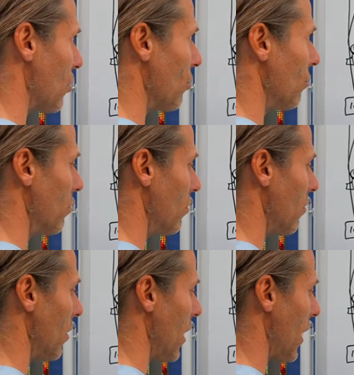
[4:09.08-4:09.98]
to
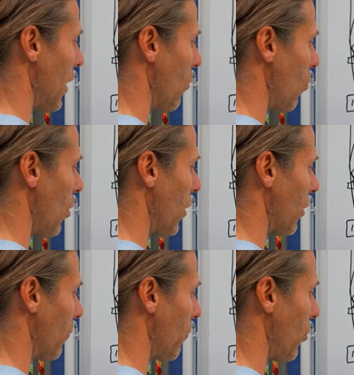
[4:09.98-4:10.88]
a
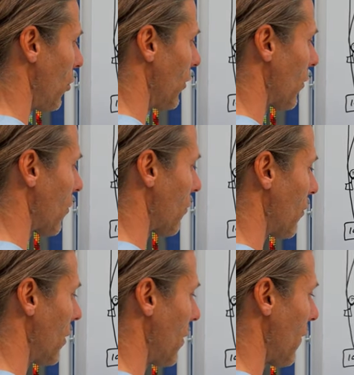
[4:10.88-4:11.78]
one point
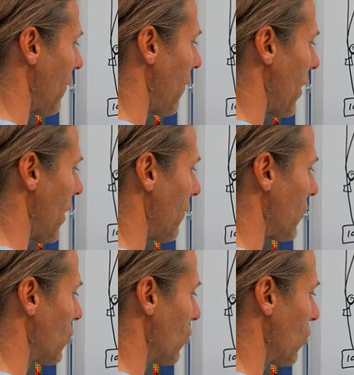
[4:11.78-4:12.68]
three
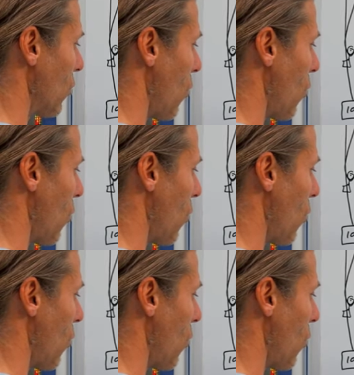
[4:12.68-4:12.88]
five two